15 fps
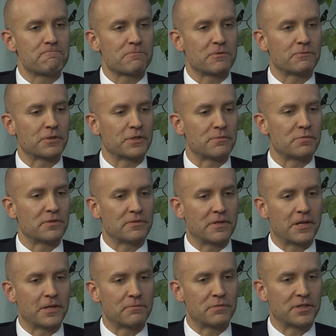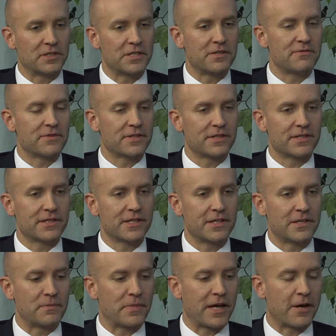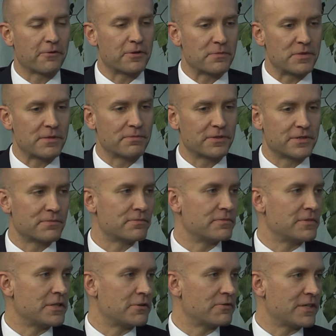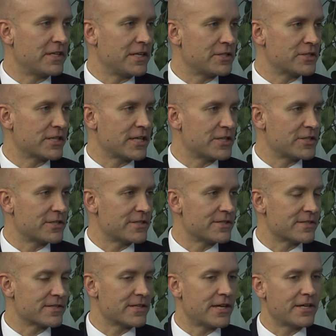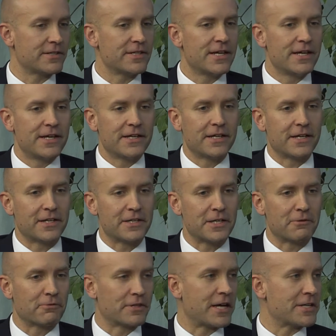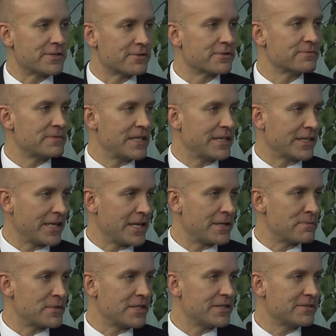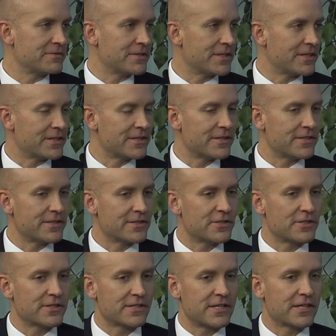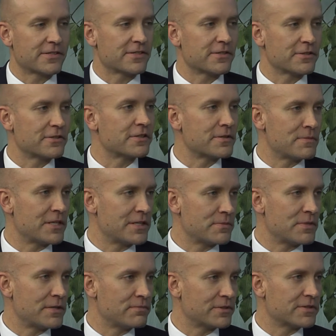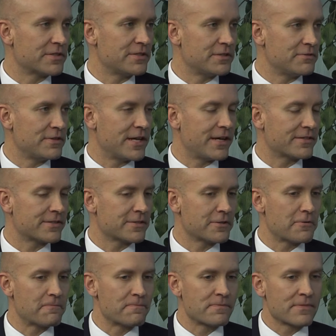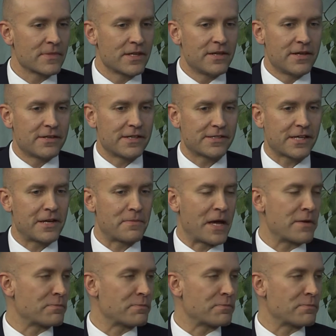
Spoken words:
really believe and empower people to know that education is that equalizer, and it can be, and it just takes good, committed people to do that. So that's kind of my